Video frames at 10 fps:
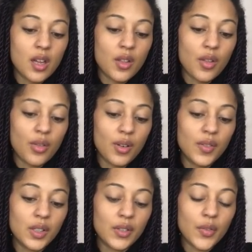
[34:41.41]
the
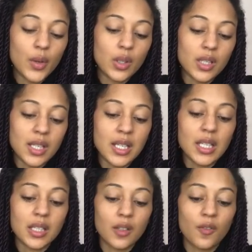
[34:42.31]
thrifty
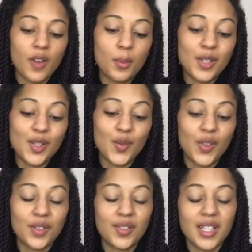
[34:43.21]
40s, the fabulous
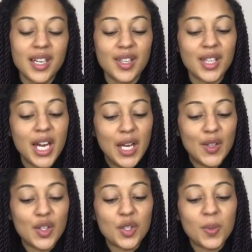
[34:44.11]
50s,
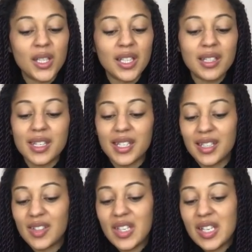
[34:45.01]
the swinging
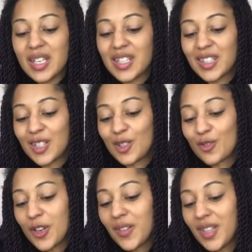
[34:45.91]
60s, the
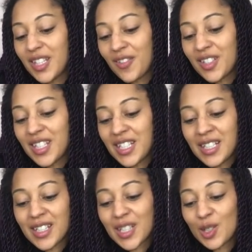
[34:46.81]
groovy
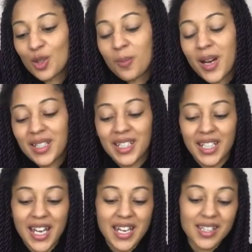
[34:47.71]
70s, and the
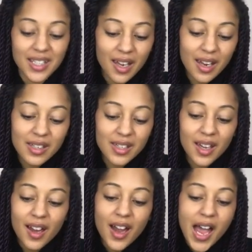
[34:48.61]
dramatic 80s.
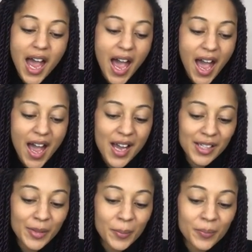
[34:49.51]

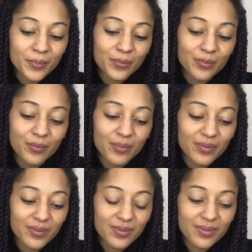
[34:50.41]
Um,
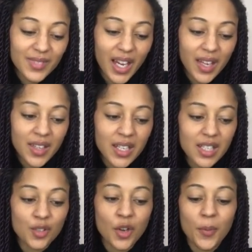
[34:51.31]
and then
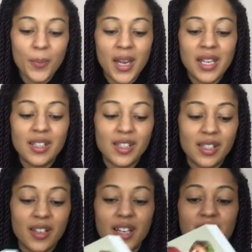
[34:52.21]
it's got
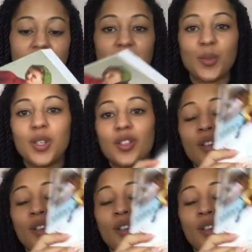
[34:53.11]
pages like this, which